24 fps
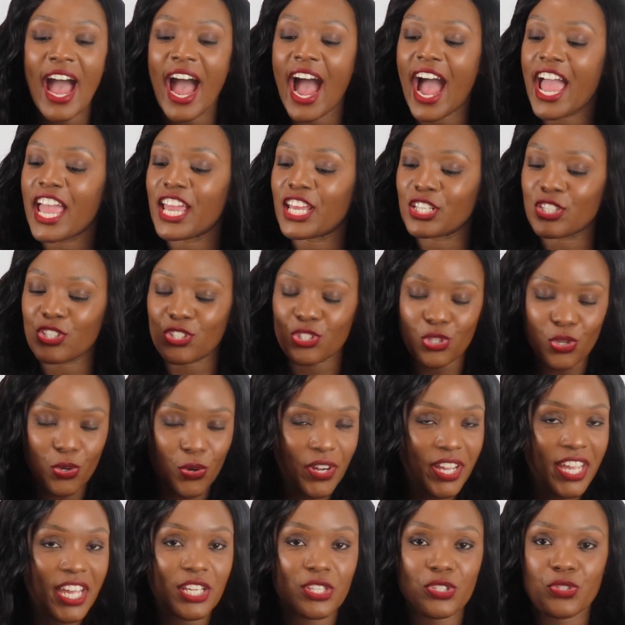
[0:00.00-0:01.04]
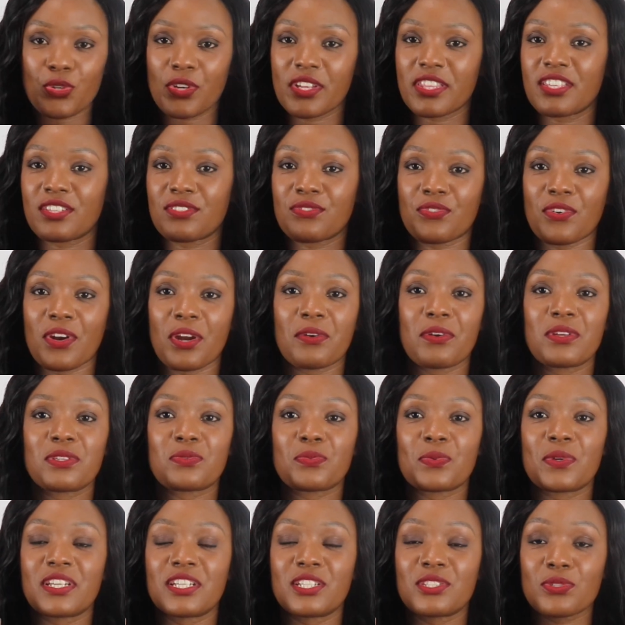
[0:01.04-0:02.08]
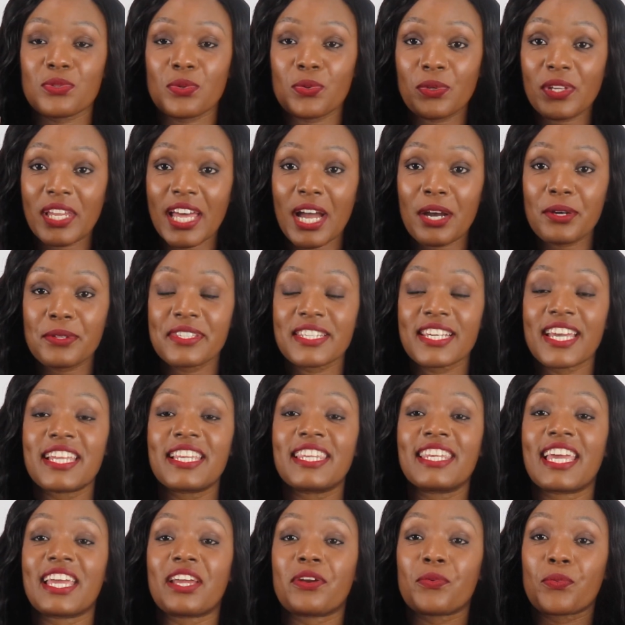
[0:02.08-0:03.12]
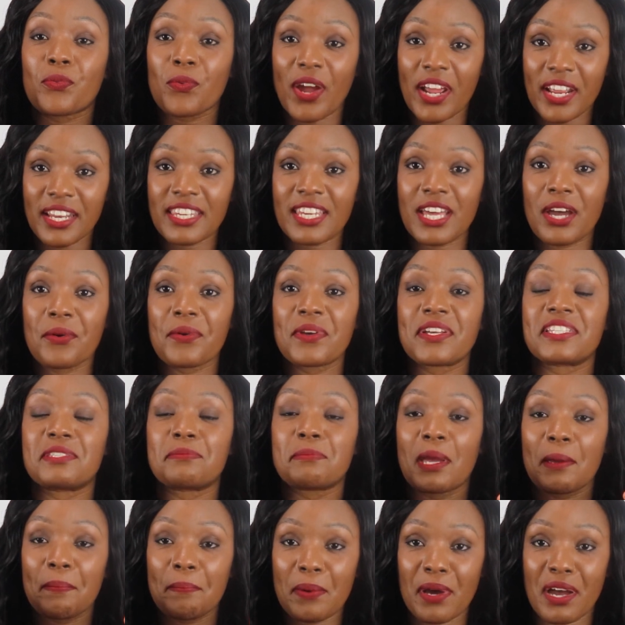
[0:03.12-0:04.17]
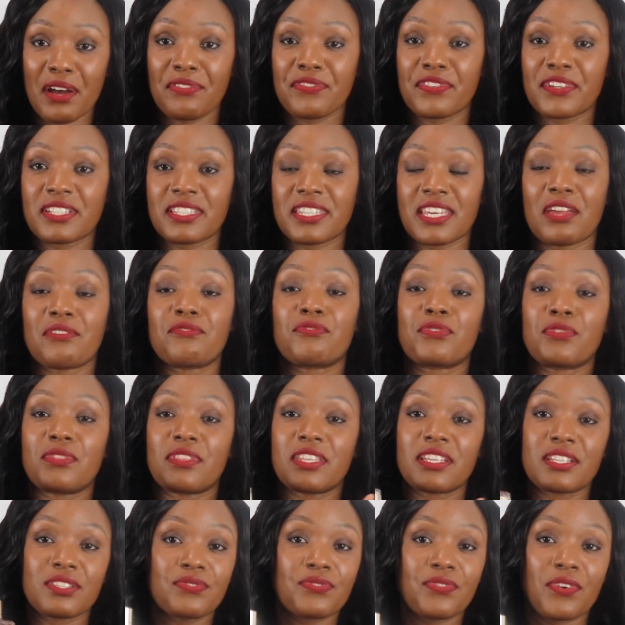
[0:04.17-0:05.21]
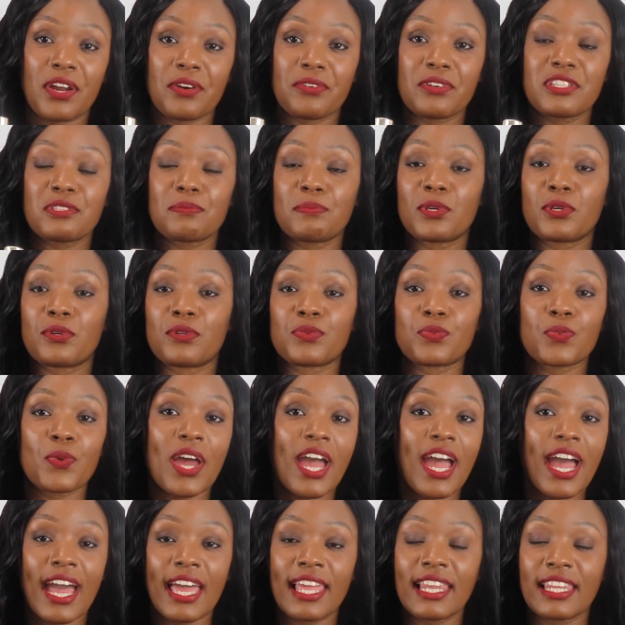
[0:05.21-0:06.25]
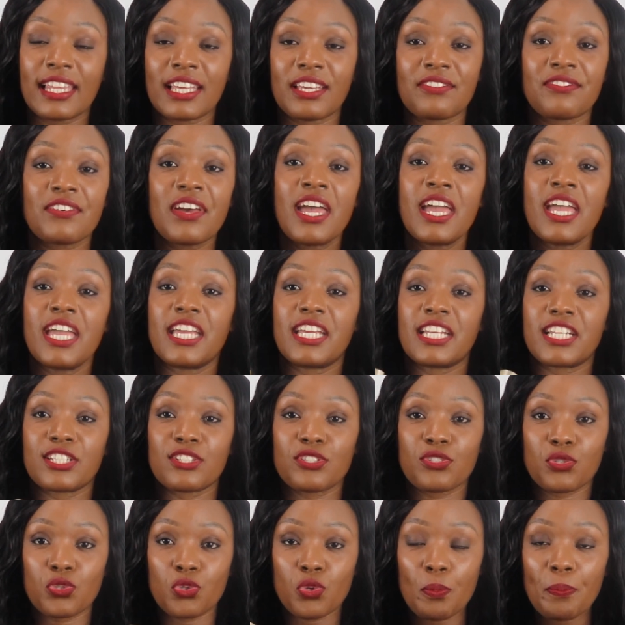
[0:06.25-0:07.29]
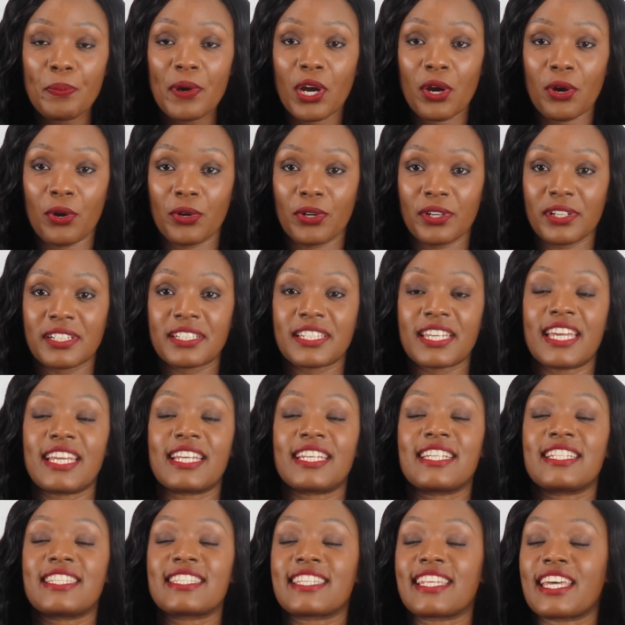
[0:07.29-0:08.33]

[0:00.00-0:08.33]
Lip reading: I enjoy this fragrance when it's cooler outside. Like right now is my perfect time for this fragrance, because where I live it is super cold and it's